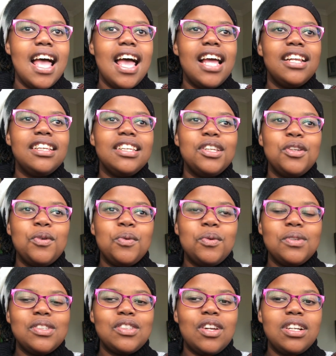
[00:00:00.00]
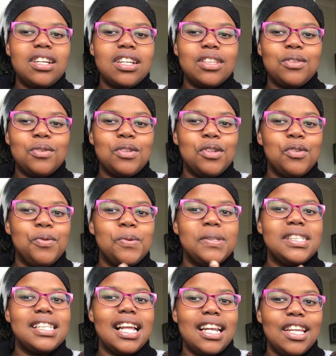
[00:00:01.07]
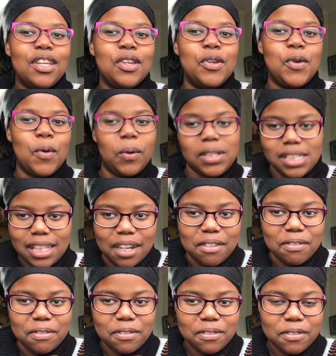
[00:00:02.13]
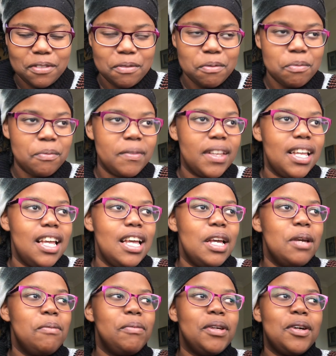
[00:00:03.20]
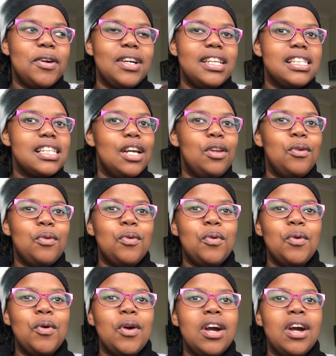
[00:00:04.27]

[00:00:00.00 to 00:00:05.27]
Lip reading: And you start resorting to selling your stuff because Galogo,